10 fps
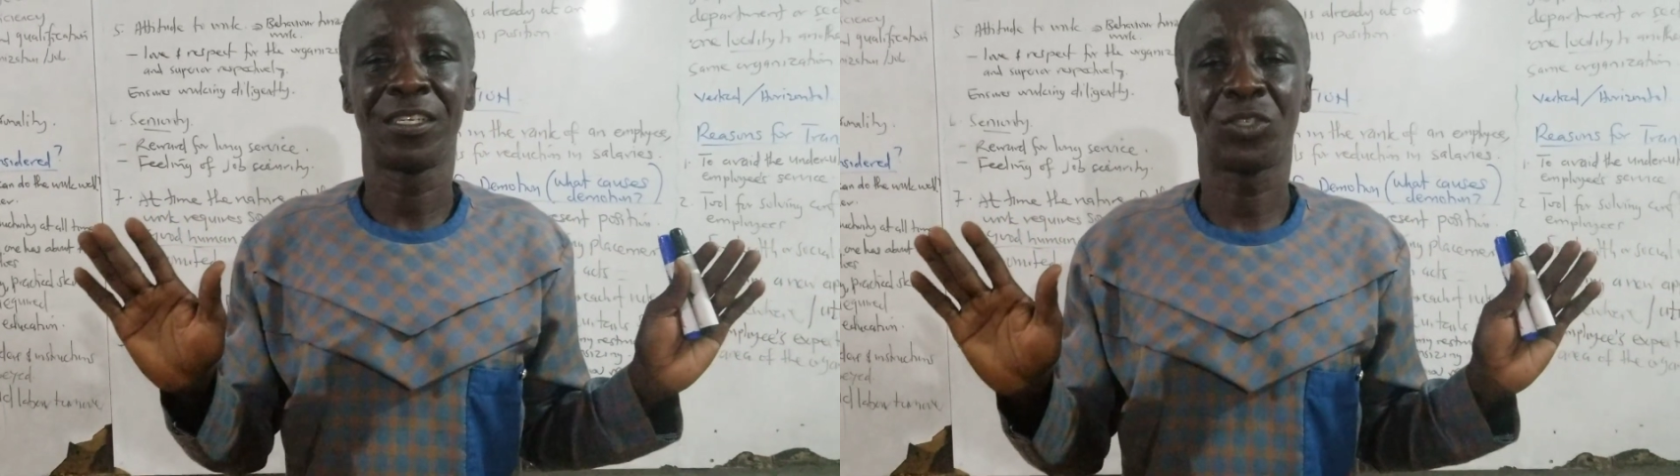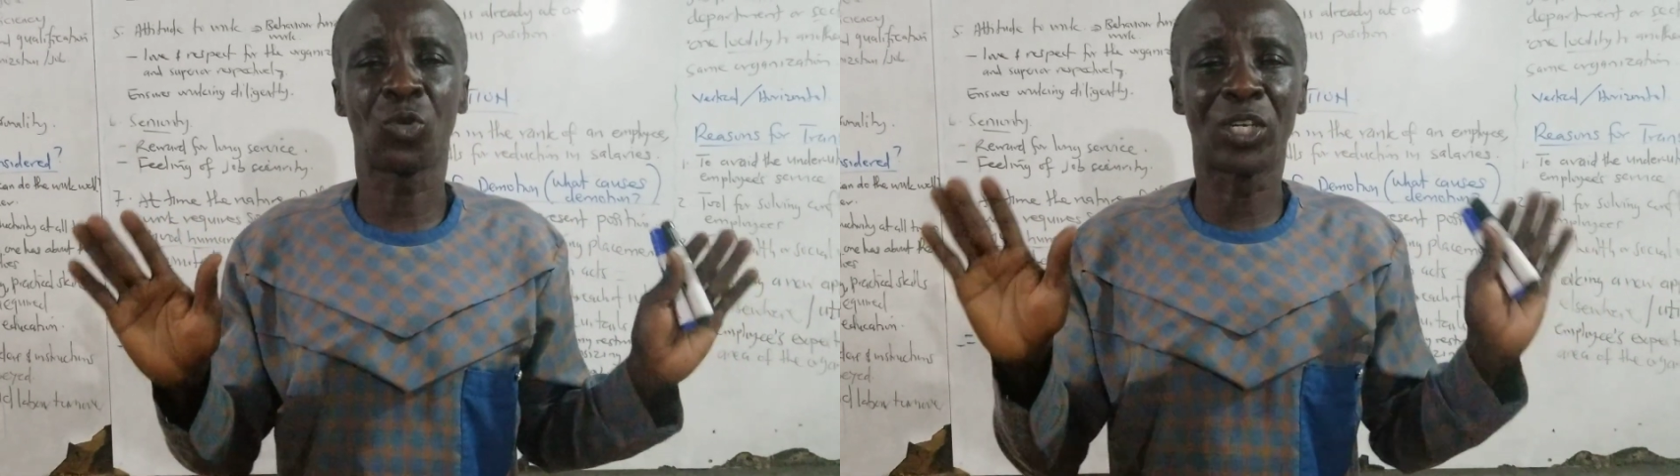
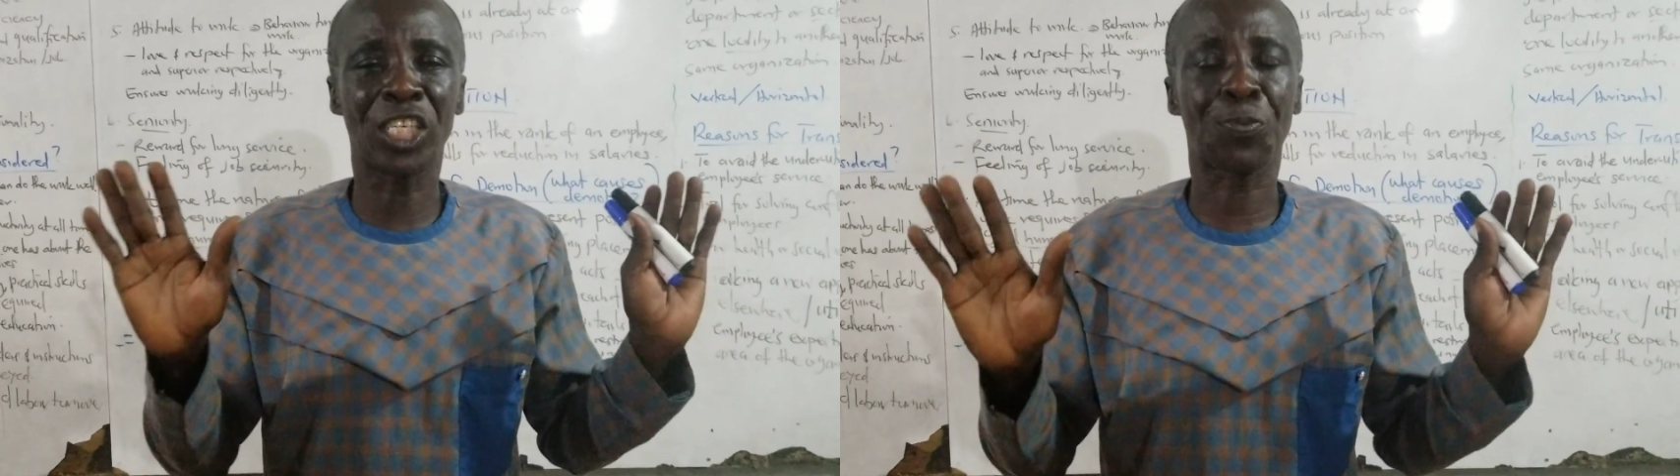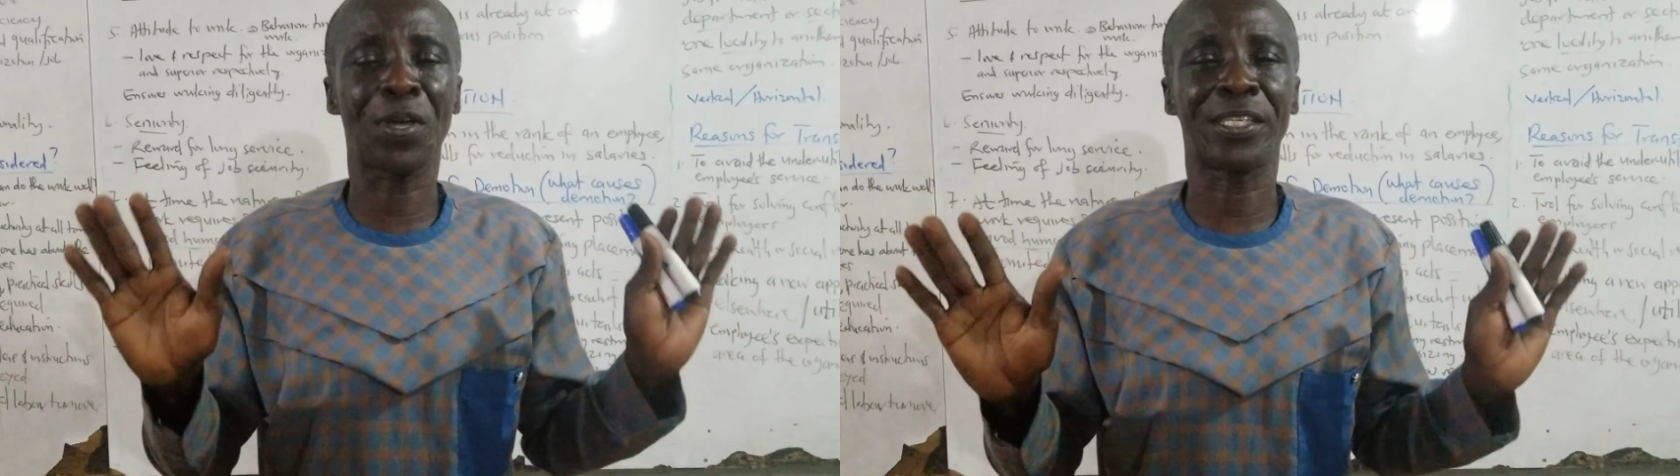So
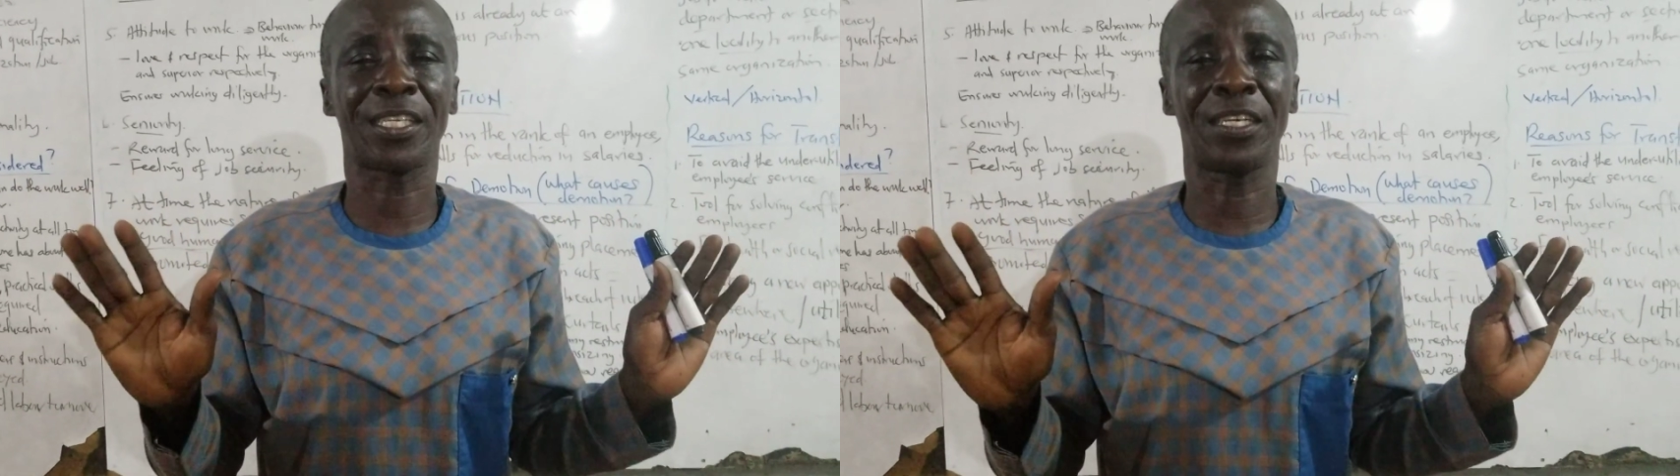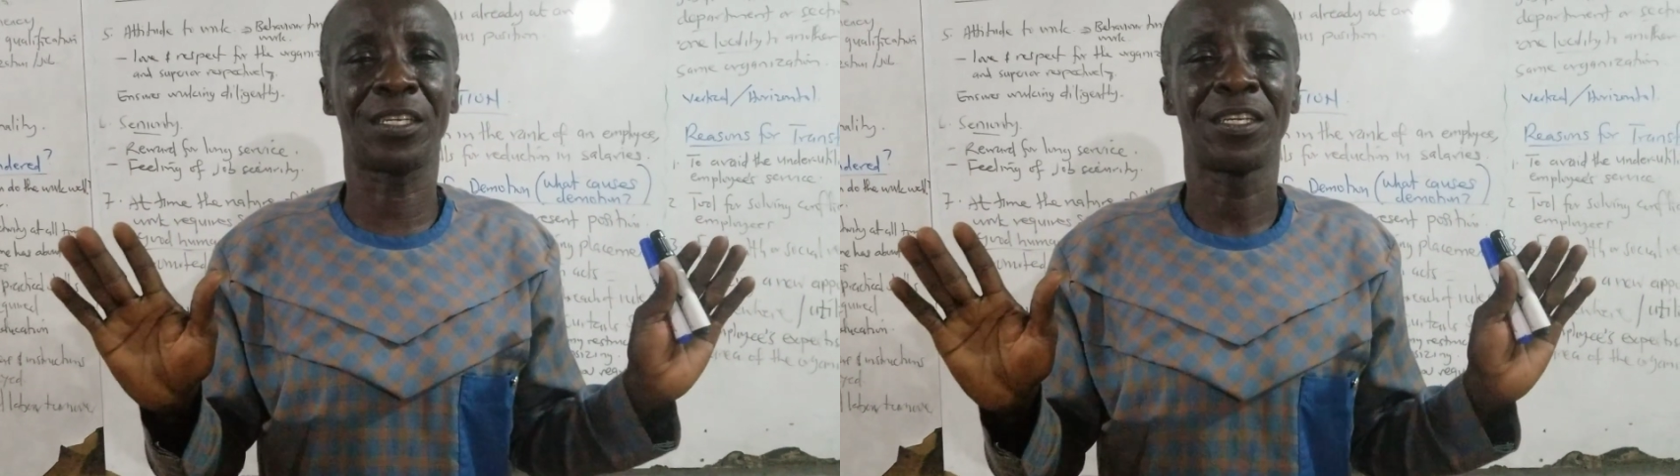this
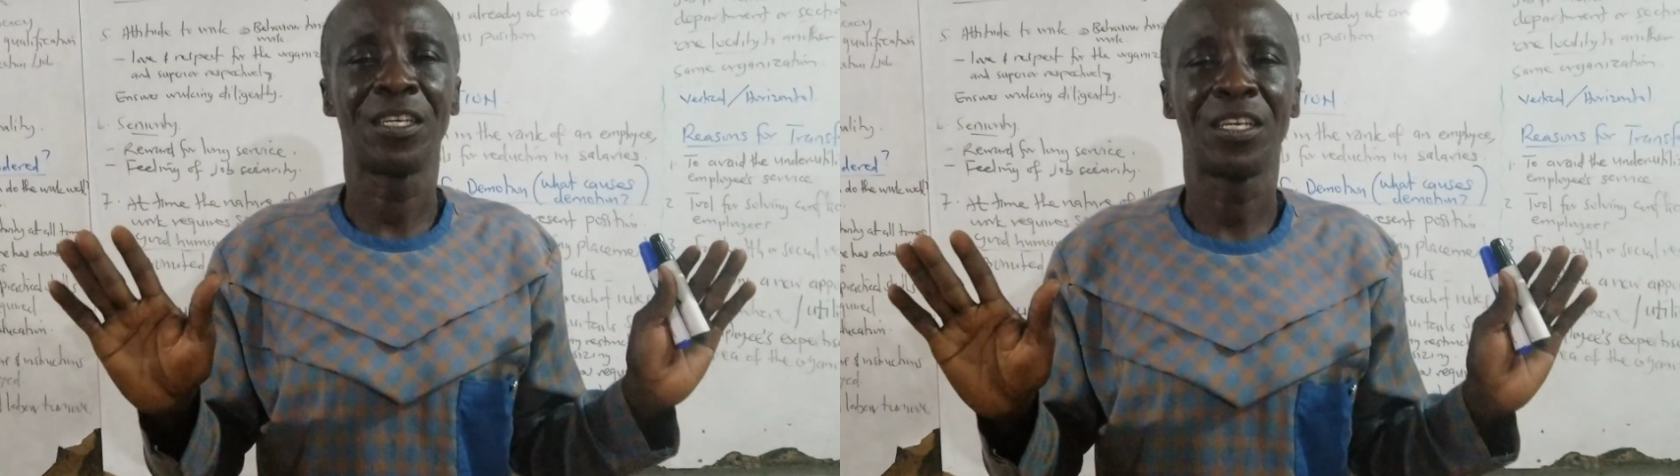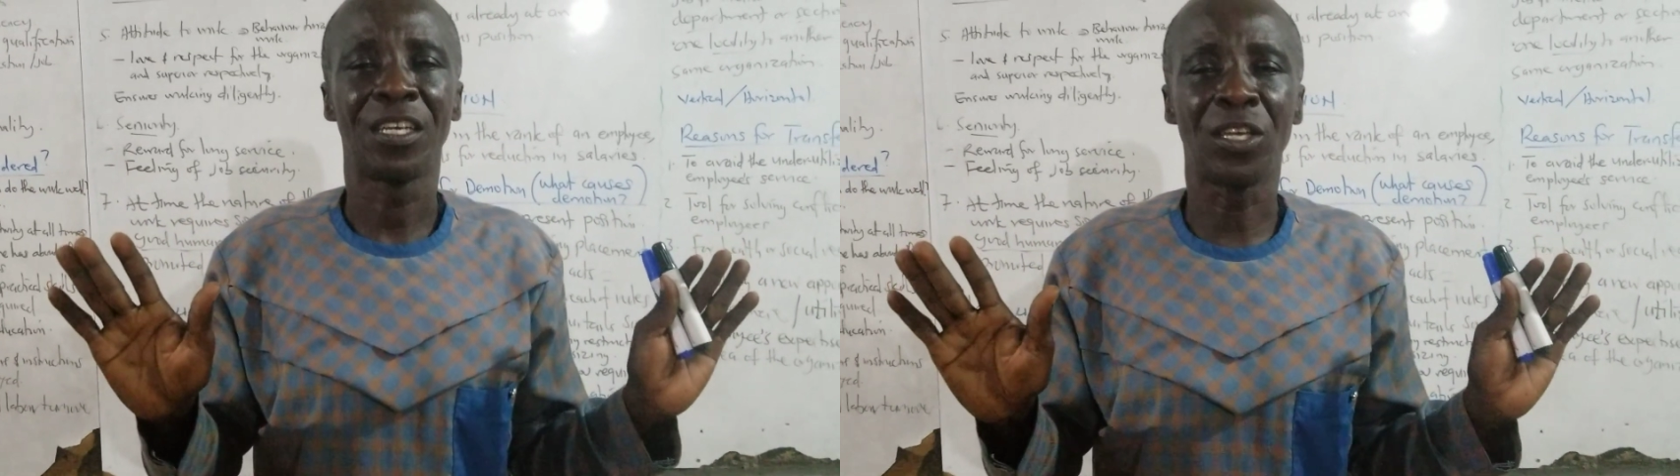person,
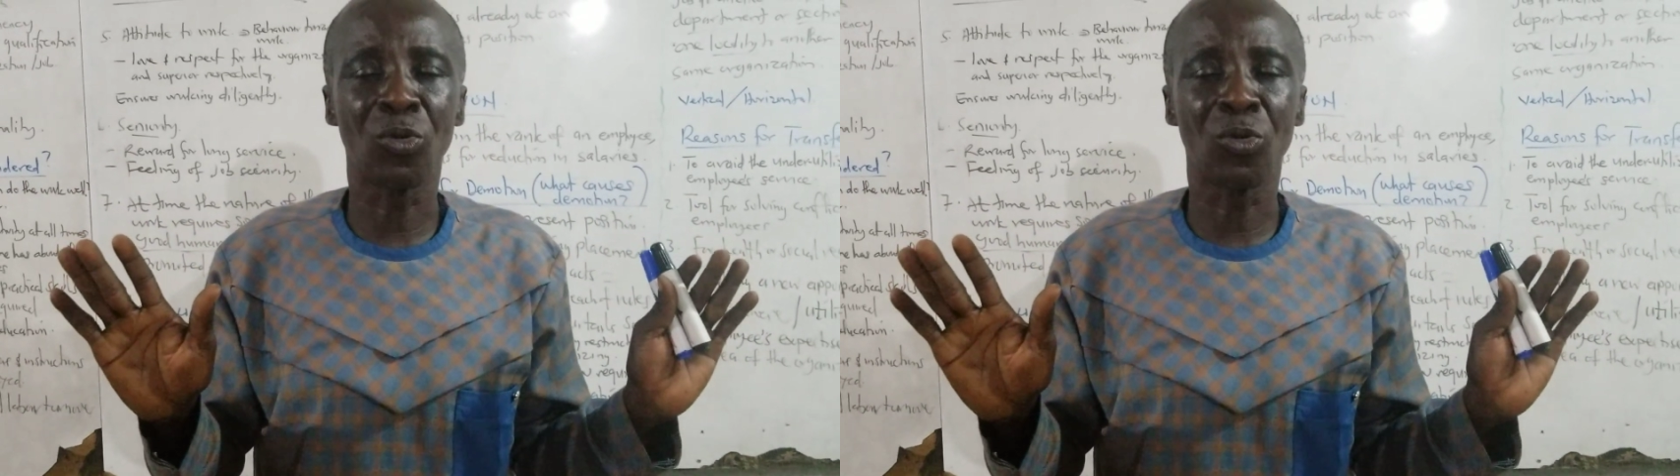he